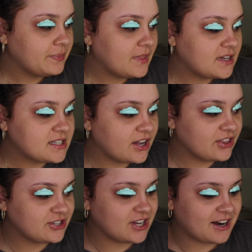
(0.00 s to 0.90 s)
That scared
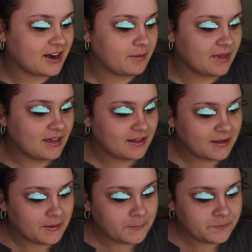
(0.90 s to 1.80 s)
the shit out of me.
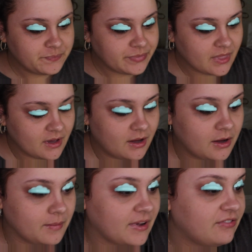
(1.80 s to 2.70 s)

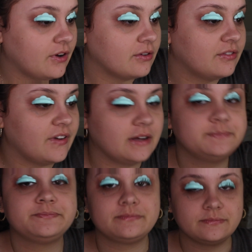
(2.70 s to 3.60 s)
Oh, my phone fell.
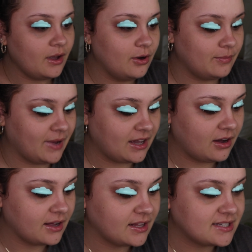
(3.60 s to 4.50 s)
Oh my
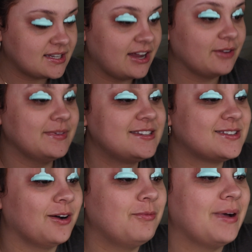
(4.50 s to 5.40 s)
god, that scared me
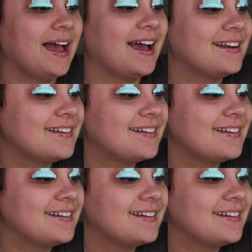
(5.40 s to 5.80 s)
so bad.